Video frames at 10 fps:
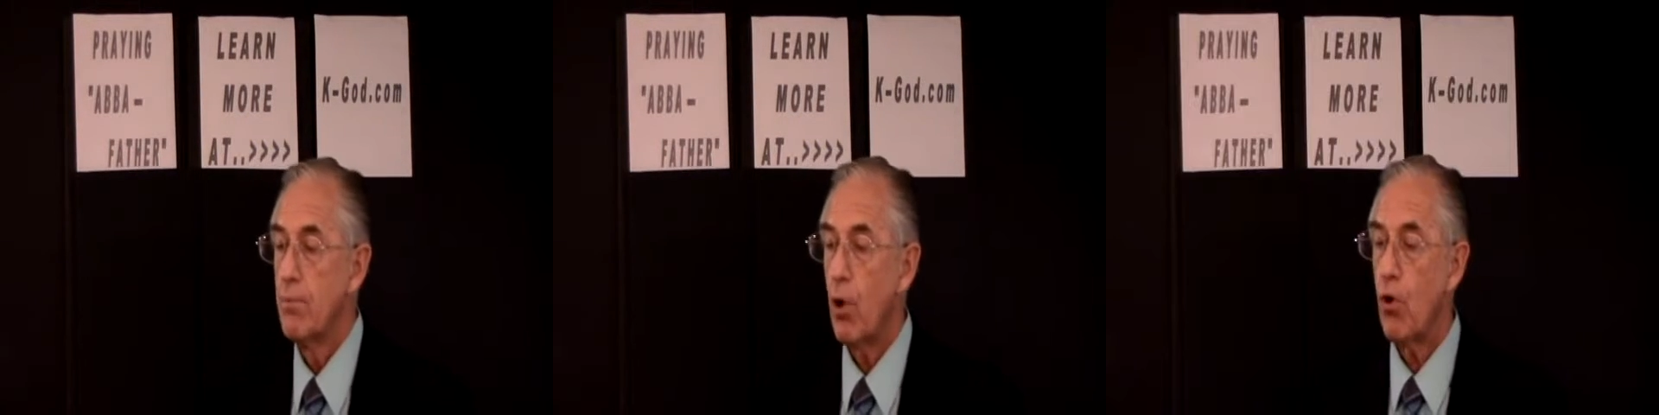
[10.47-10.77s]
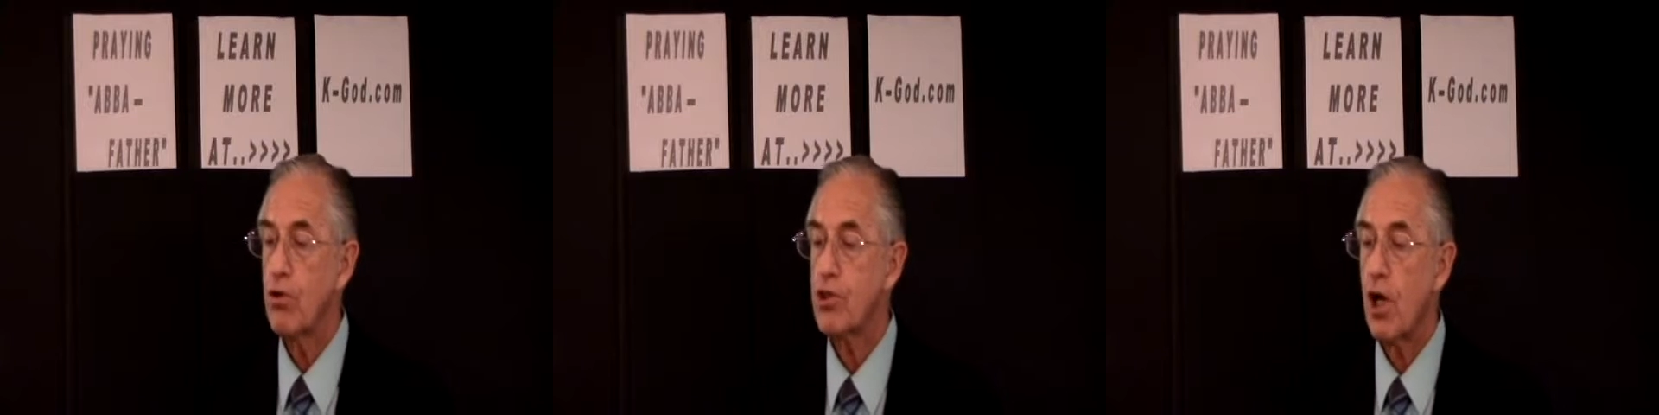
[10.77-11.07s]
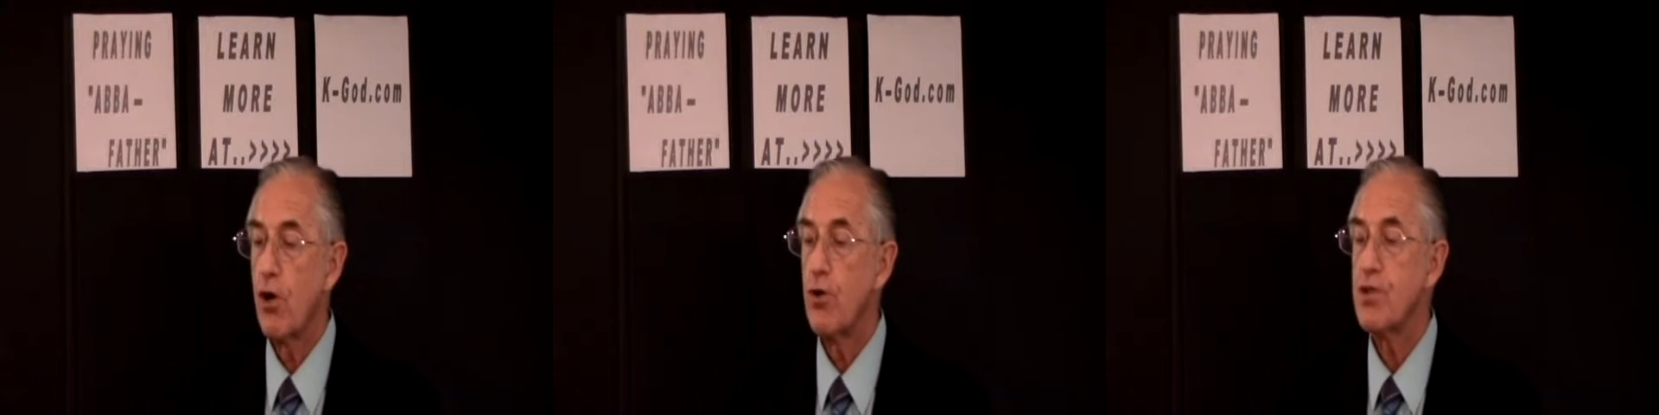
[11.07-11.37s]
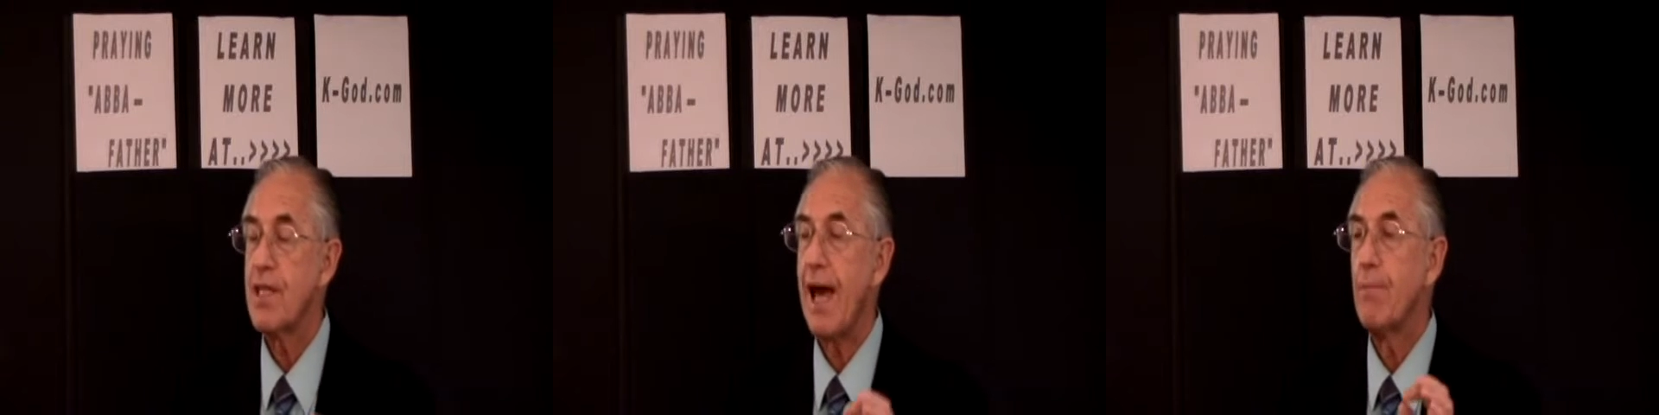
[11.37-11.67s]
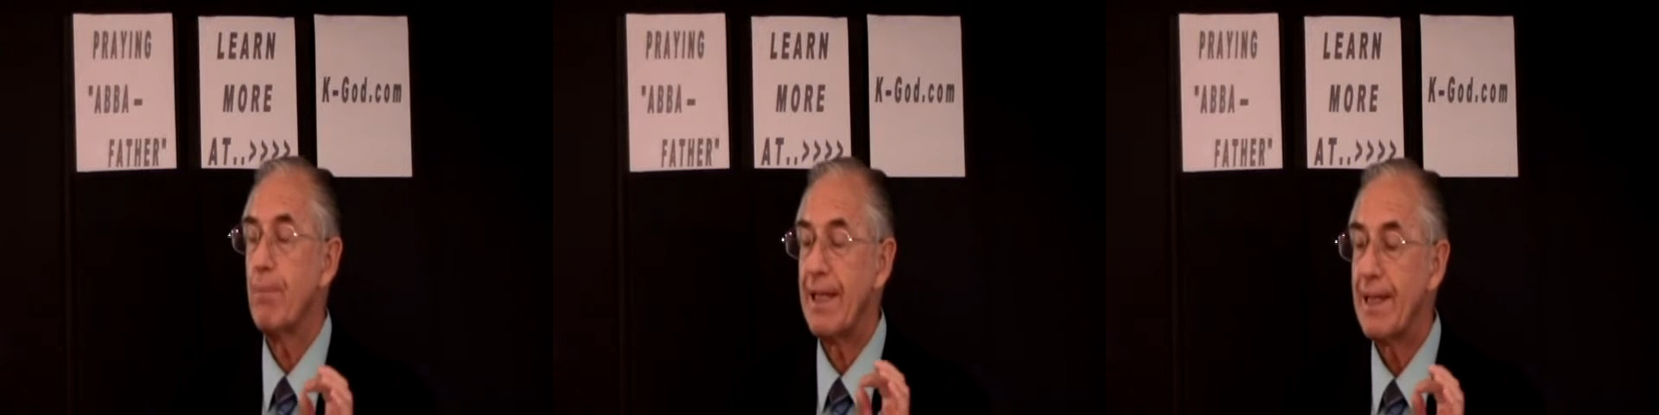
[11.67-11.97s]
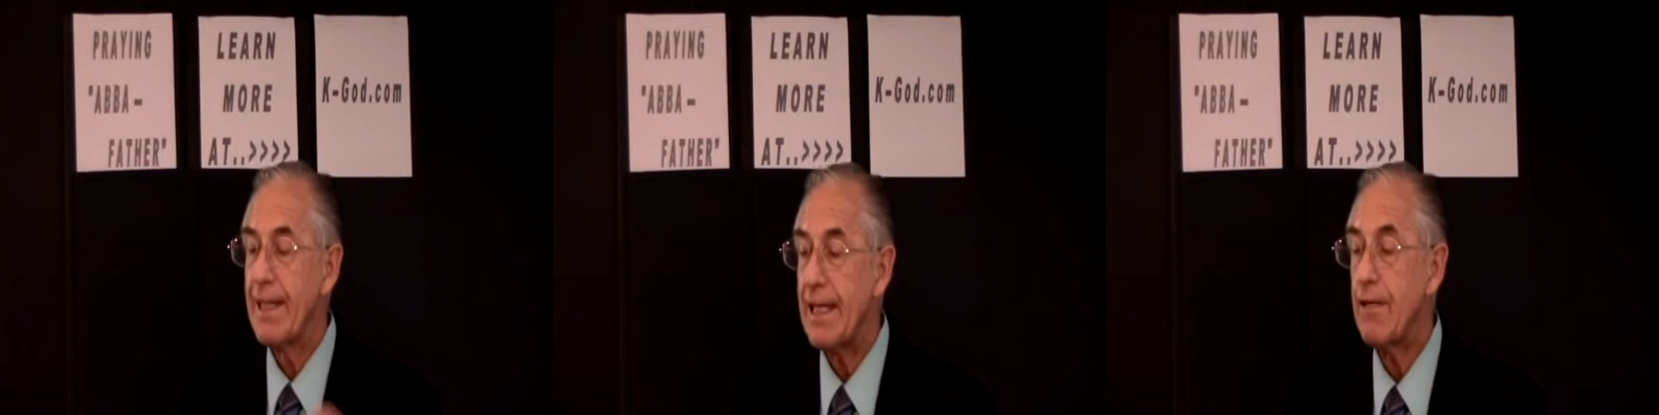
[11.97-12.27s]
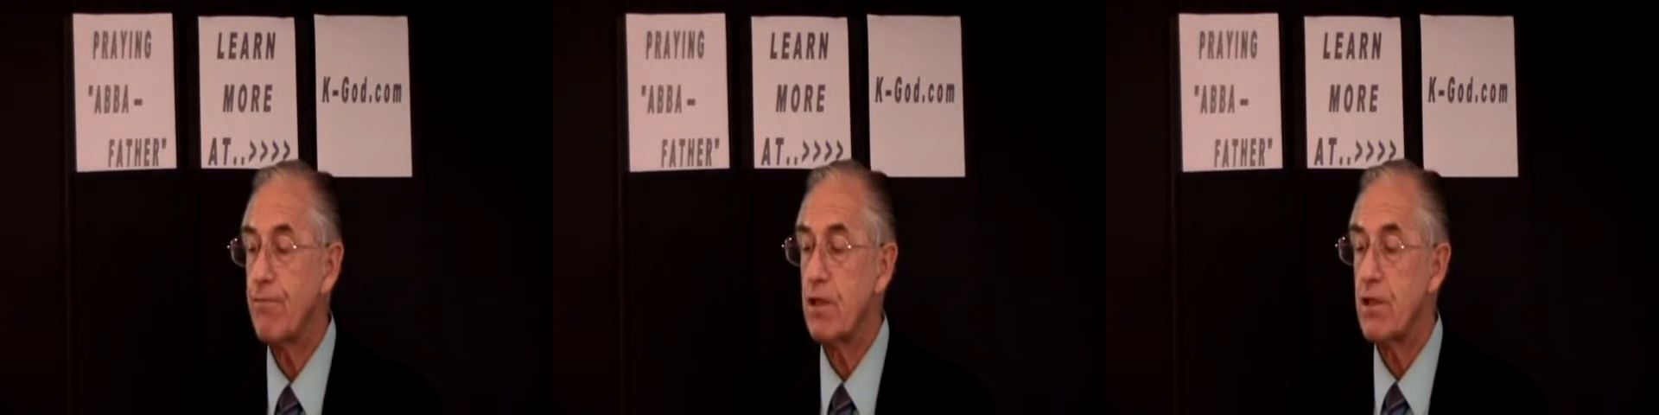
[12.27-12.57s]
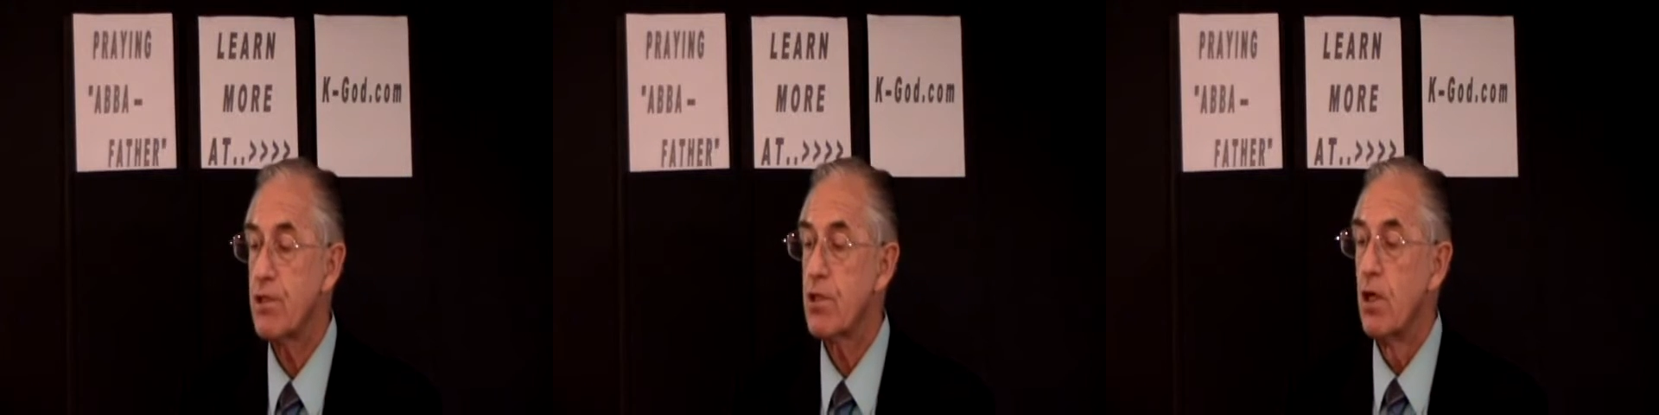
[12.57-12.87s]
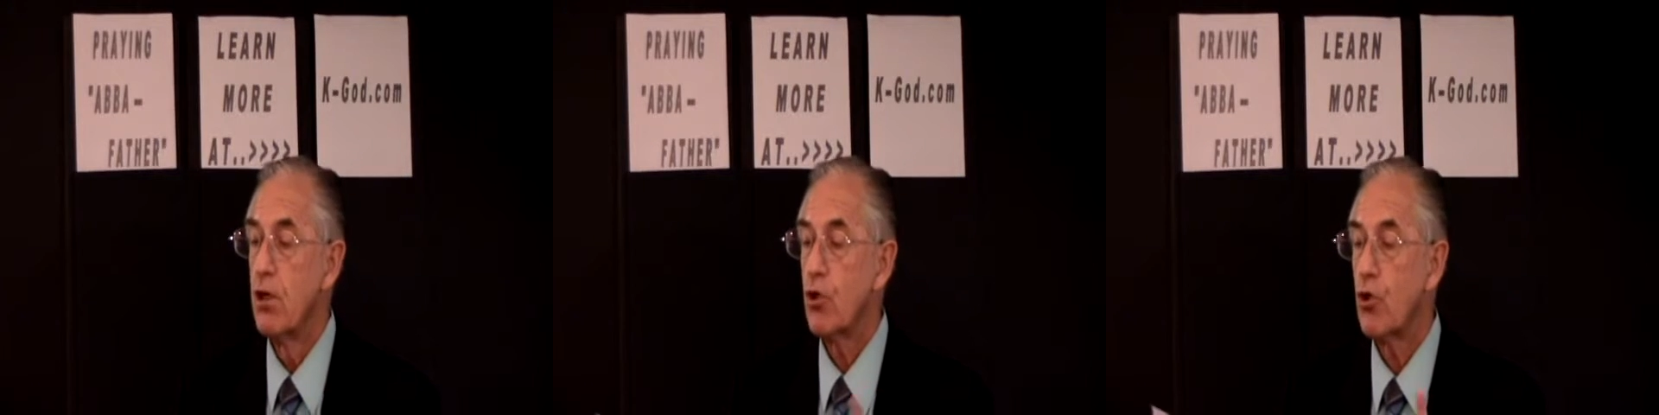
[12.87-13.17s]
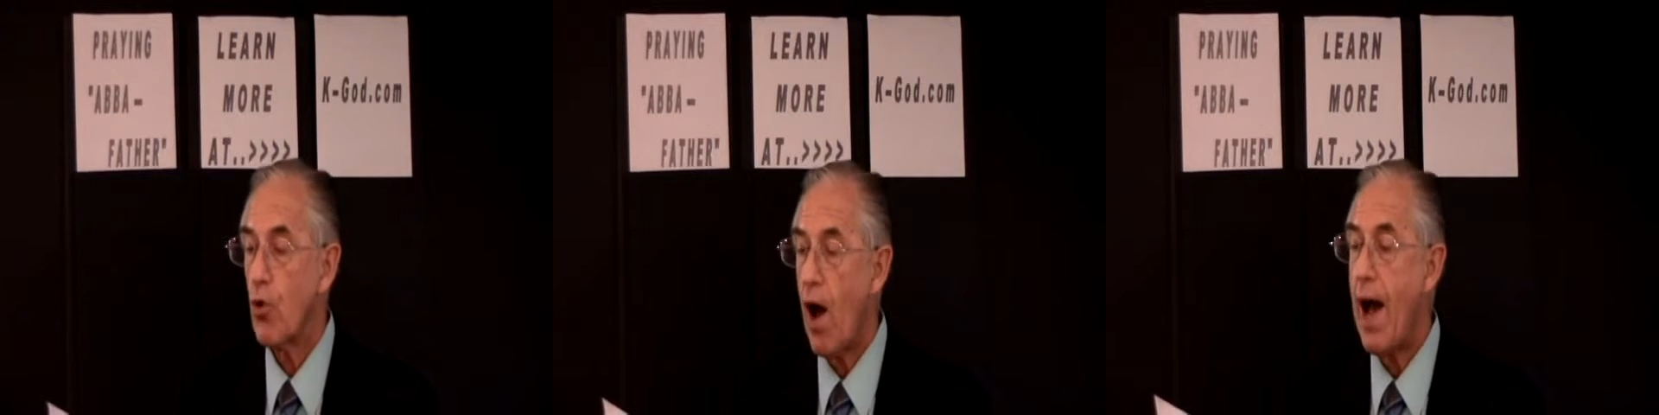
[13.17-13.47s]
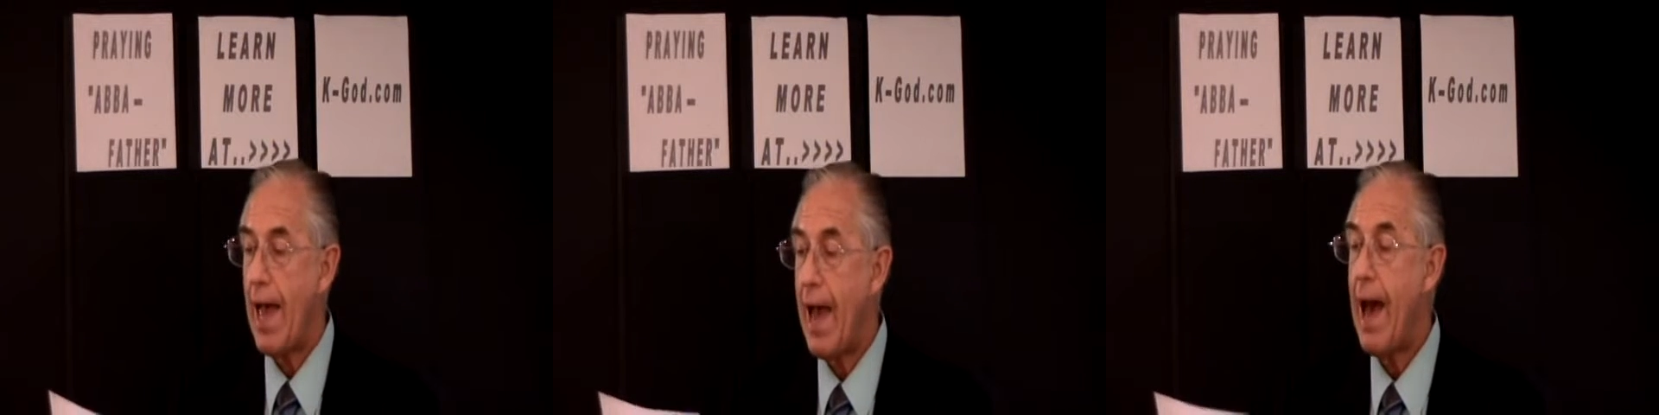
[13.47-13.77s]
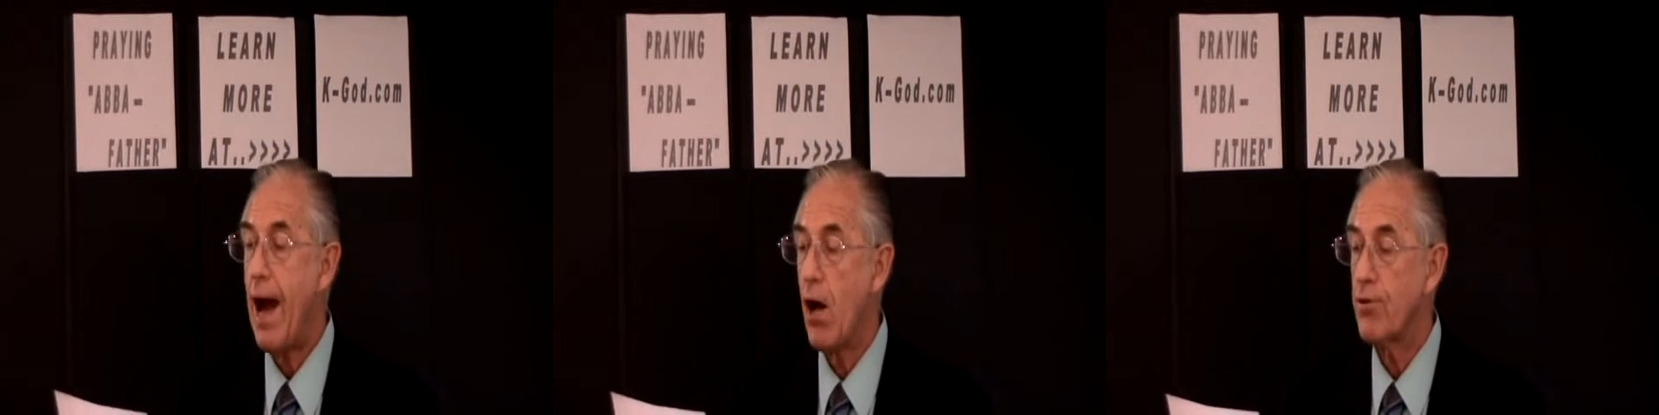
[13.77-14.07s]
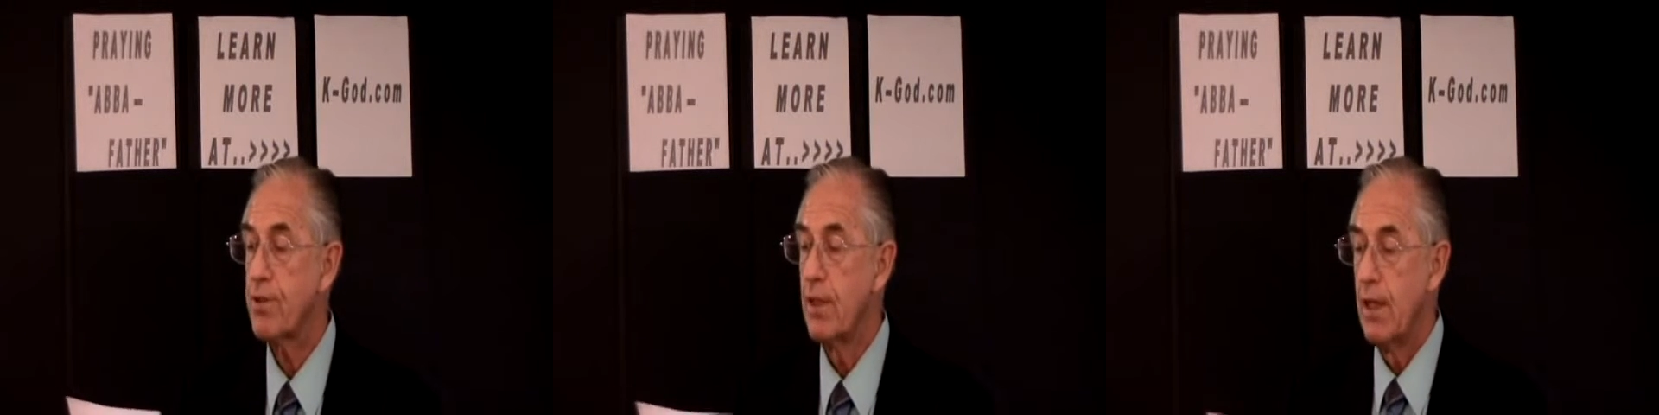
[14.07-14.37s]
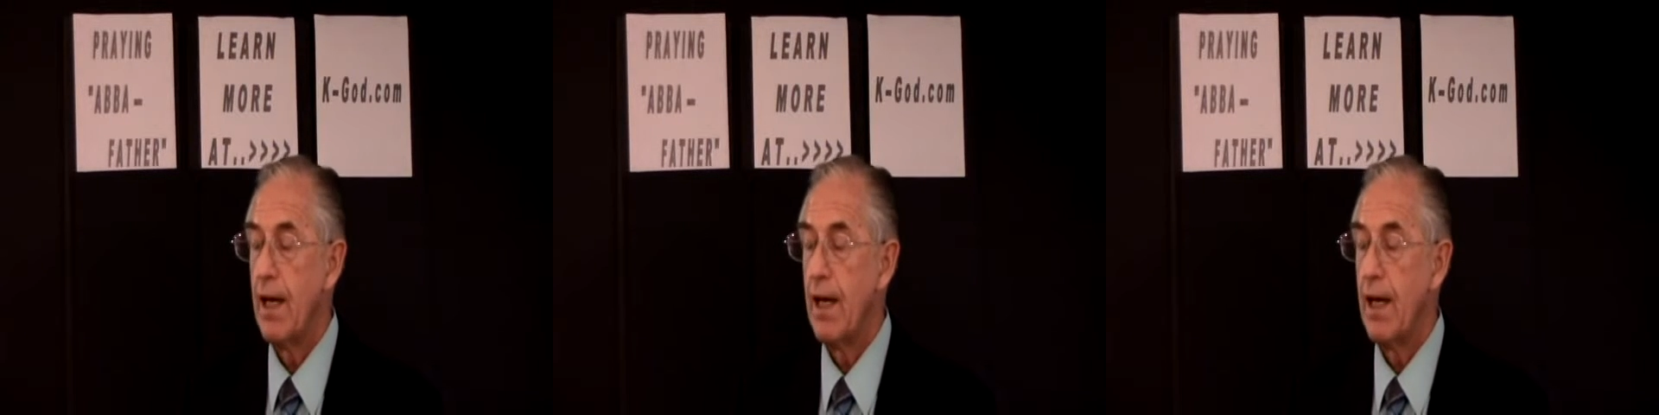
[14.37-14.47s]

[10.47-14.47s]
Paul shows that believers cry out,